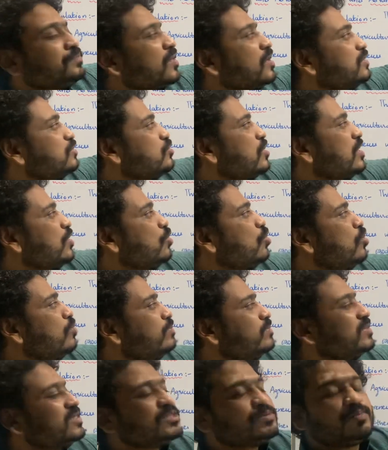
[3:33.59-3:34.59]
So I
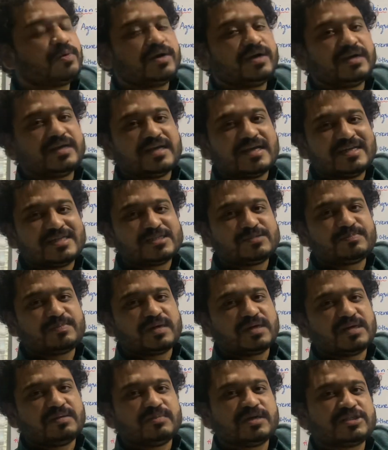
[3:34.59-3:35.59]
hope this point is
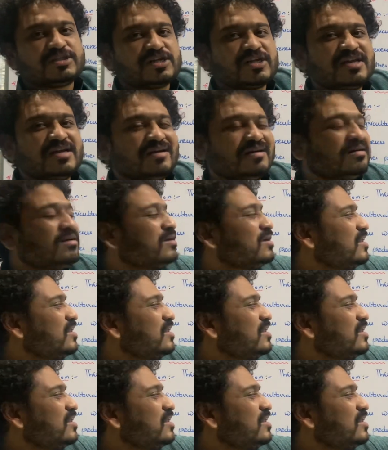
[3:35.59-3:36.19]
pretty much clear.